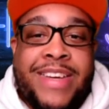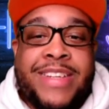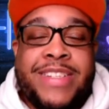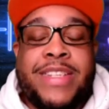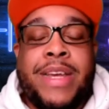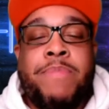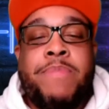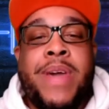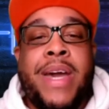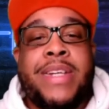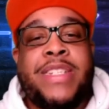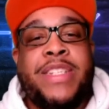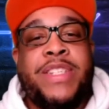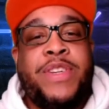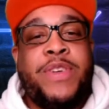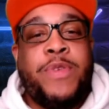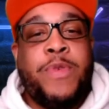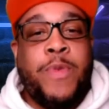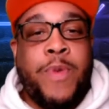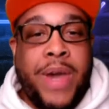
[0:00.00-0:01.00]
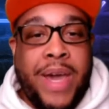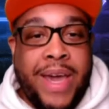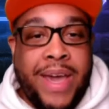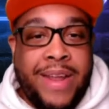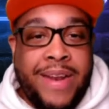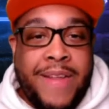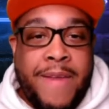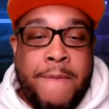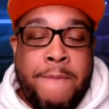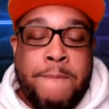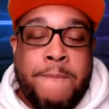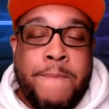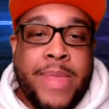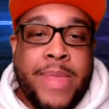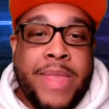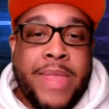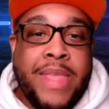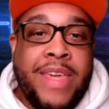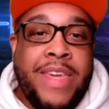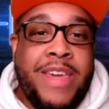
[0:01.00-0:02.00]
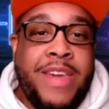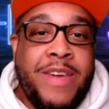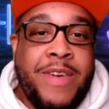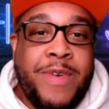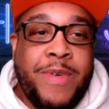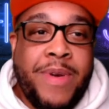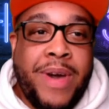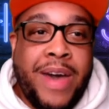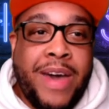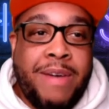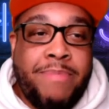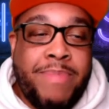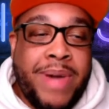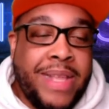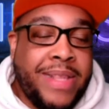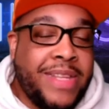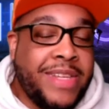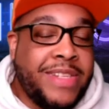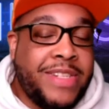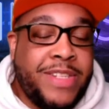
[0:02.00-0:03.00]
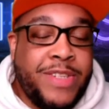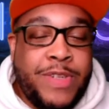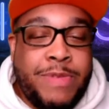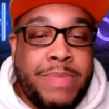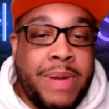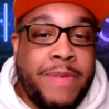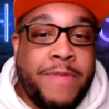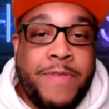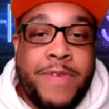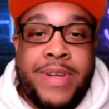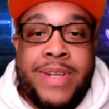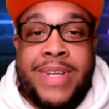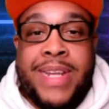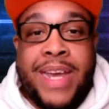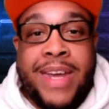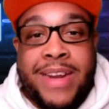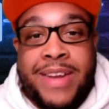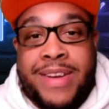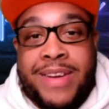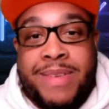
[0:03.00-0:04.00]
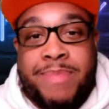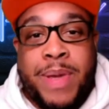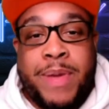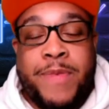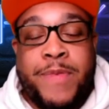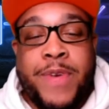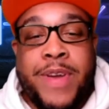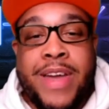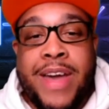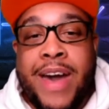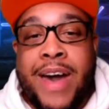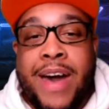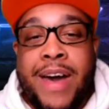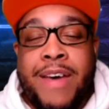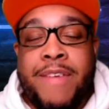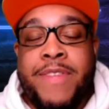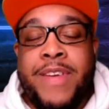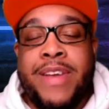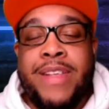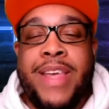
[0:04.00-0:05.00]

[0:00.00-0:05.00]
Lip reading: So I'm guessing you met this dude maybe for dinner, maybe for coffee.